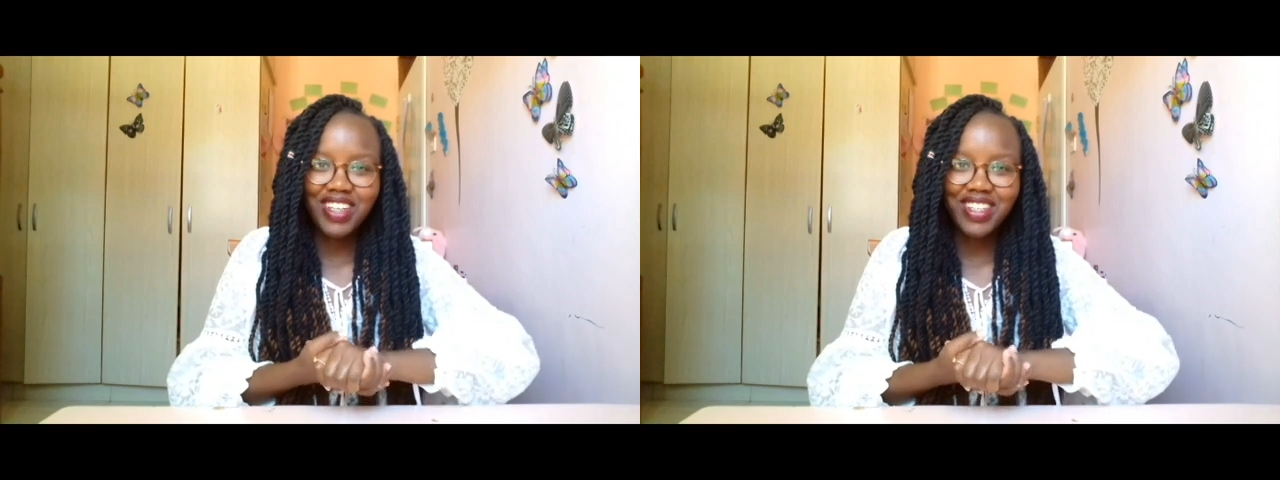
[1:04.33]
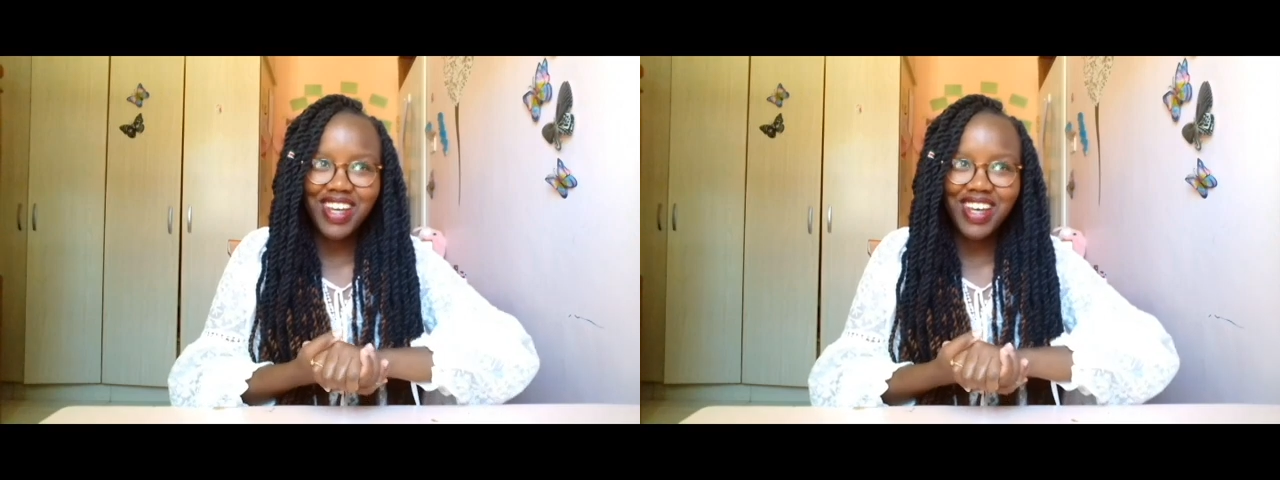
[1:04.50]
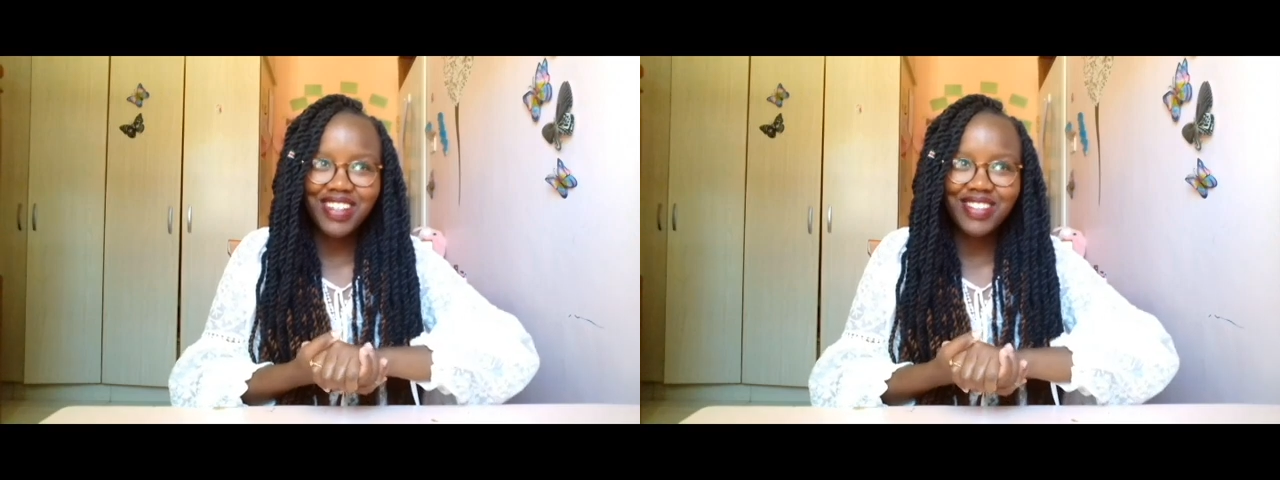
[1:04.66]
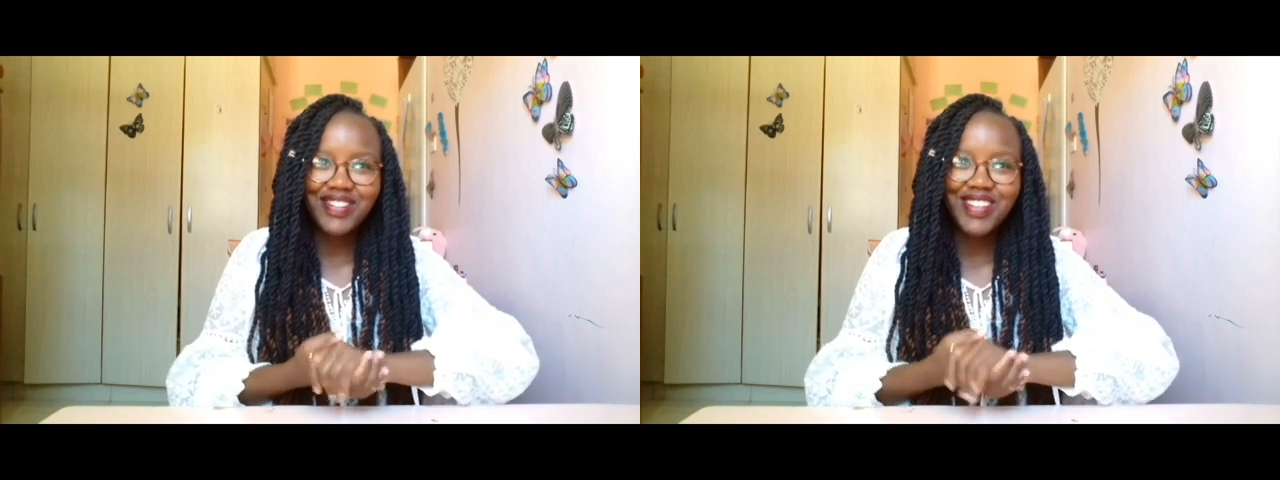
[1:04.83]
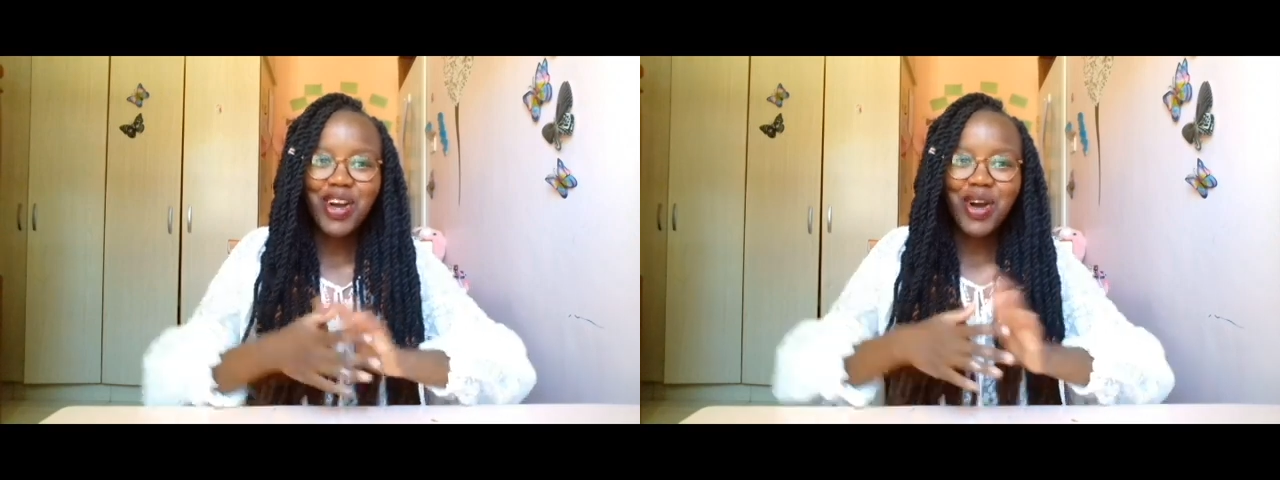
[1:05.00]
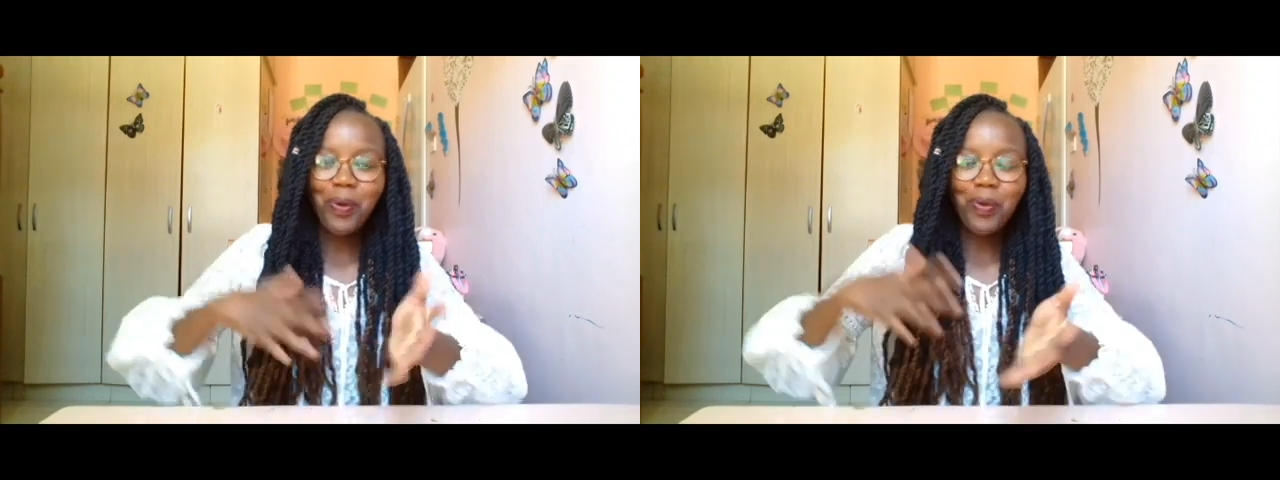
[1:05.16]
in and
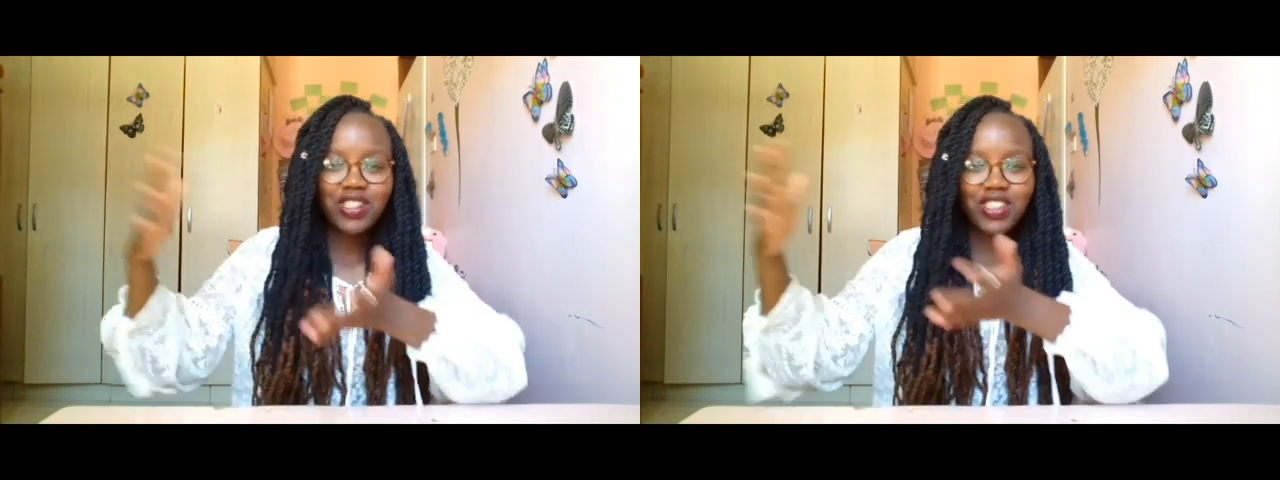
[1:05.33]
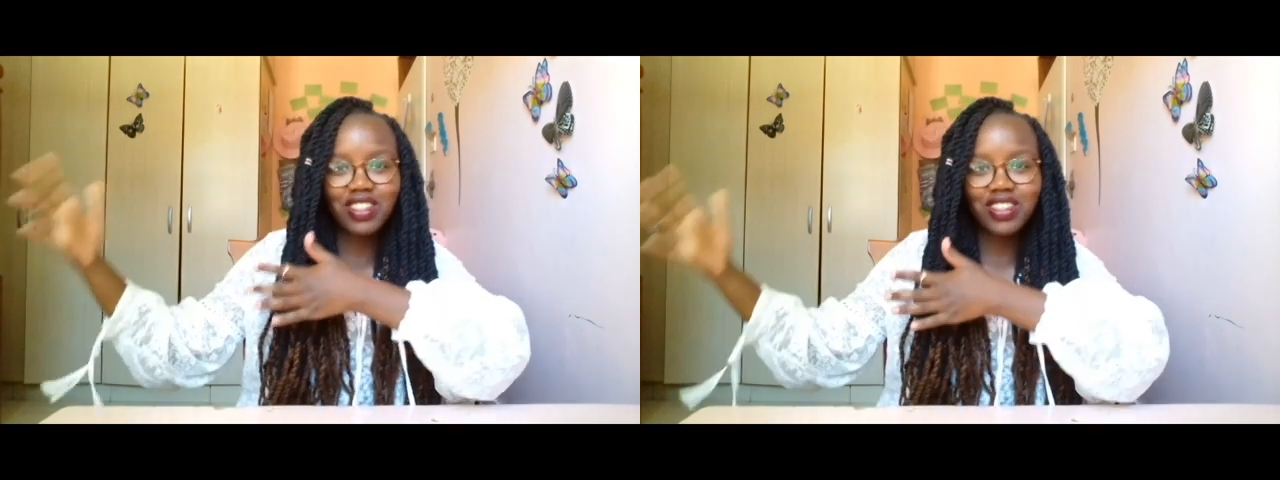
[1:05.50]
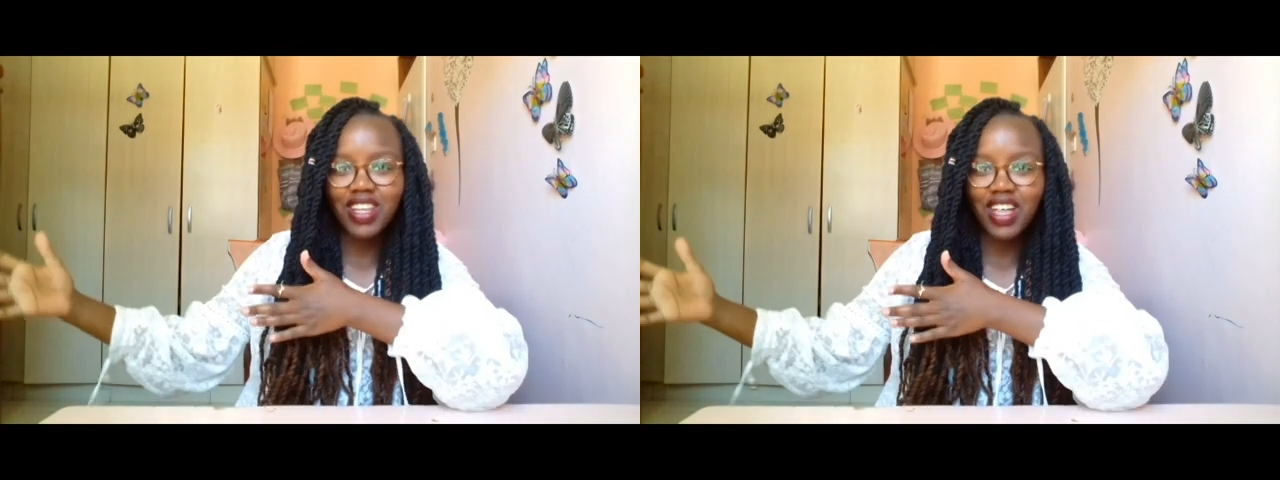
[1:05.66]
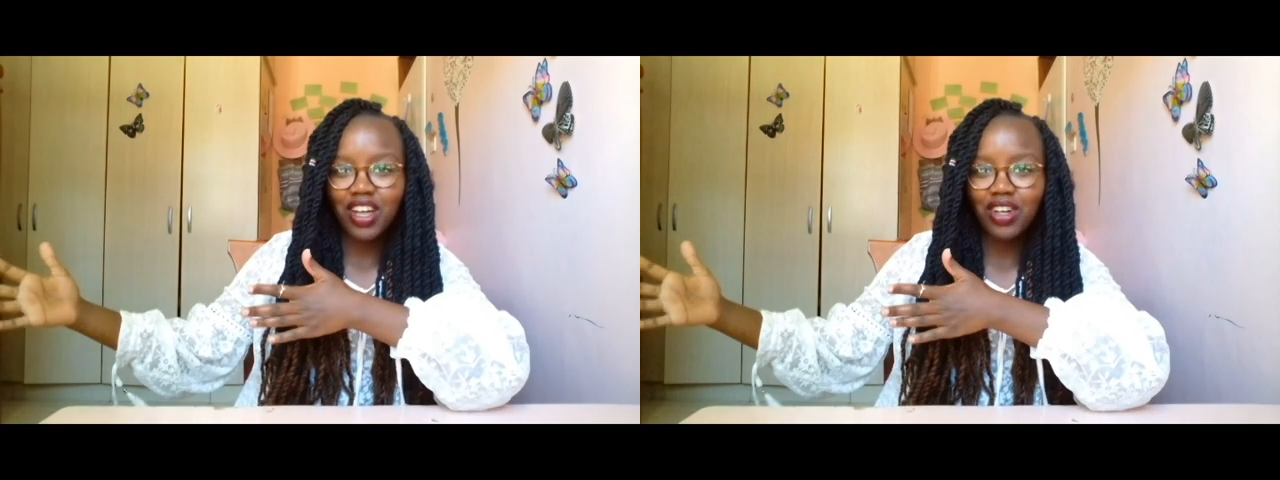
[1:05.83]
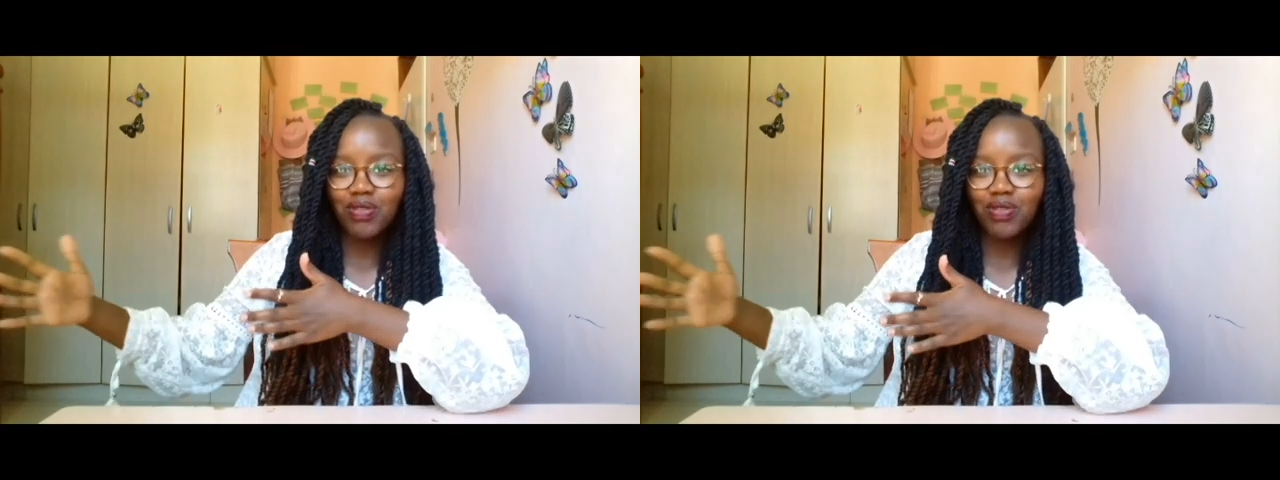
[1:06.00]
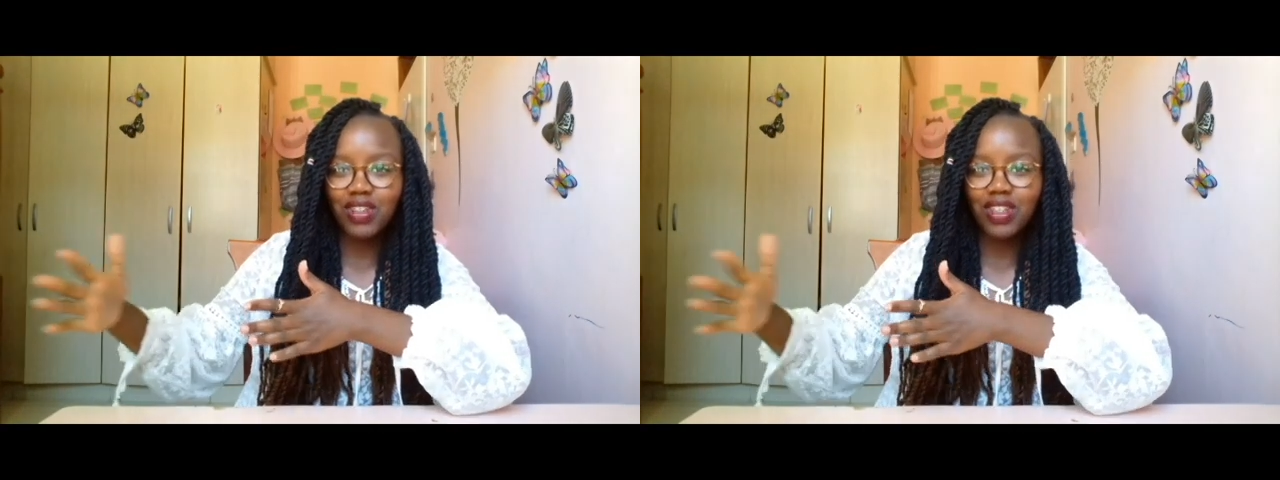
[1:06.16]
watch till the
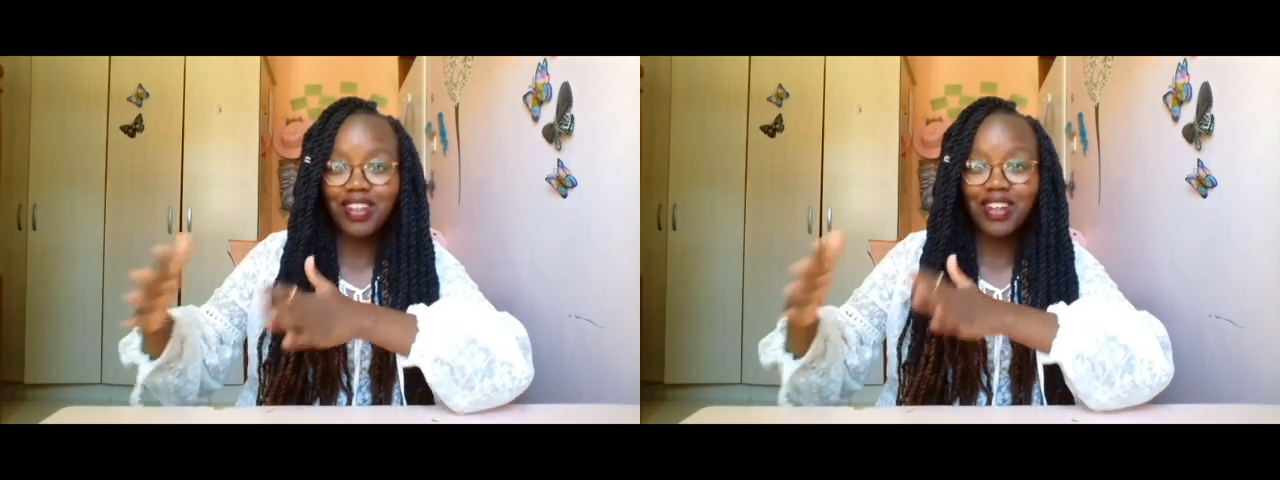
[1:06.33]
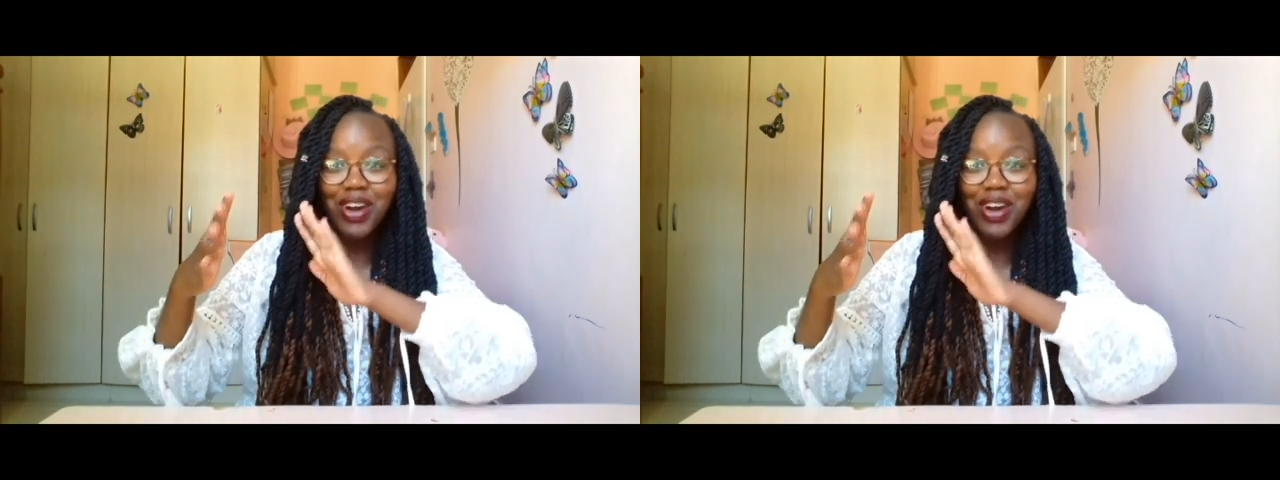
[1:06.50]
end of the